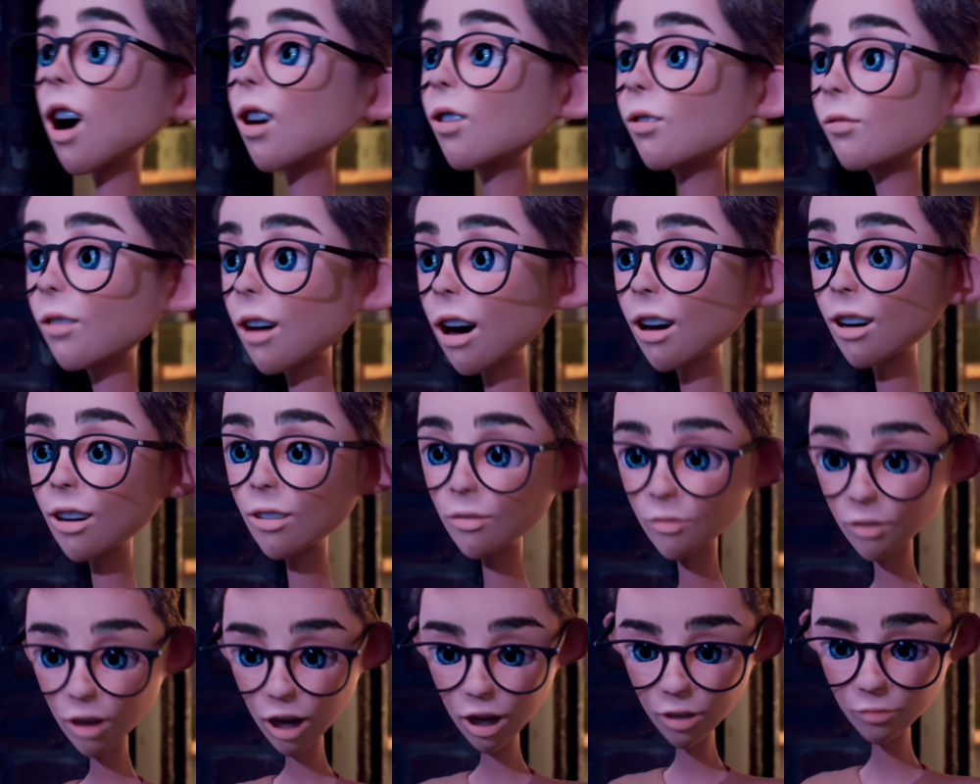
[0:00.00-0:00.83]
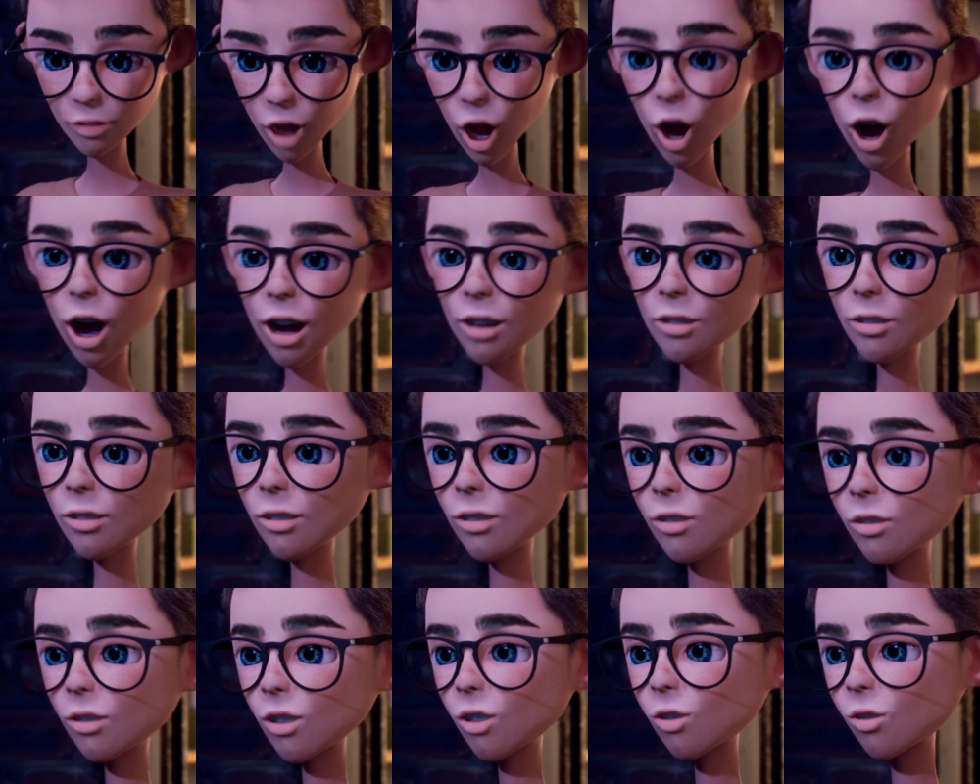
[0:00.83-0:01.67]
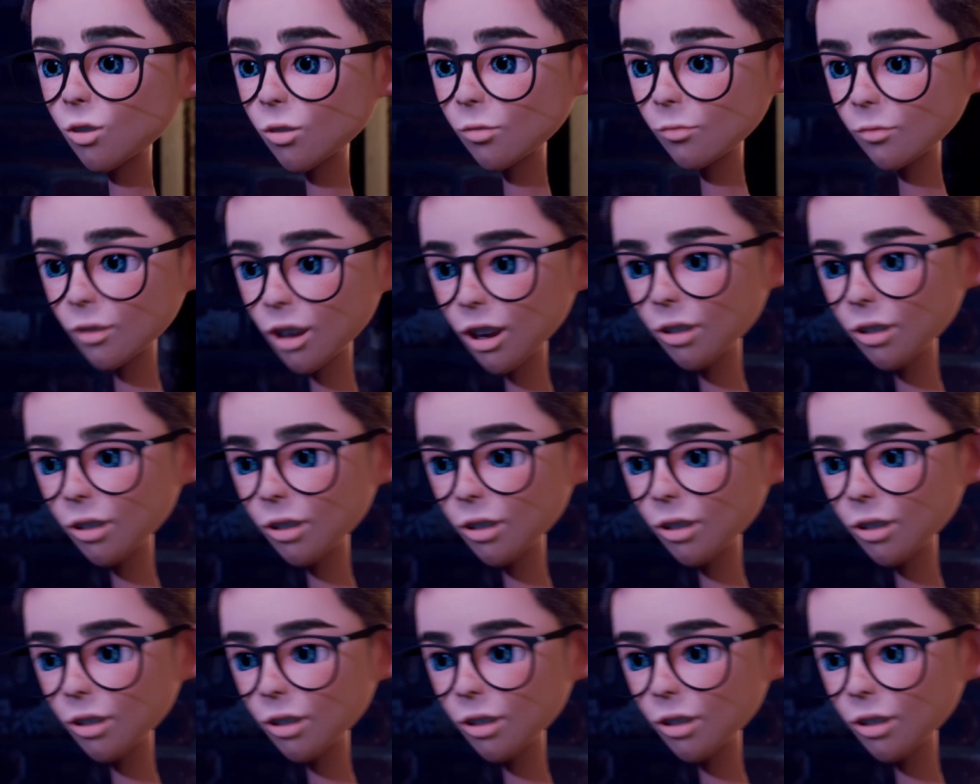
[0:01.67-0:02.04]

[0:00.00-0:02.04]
After spending three or four nights watching Jupiter,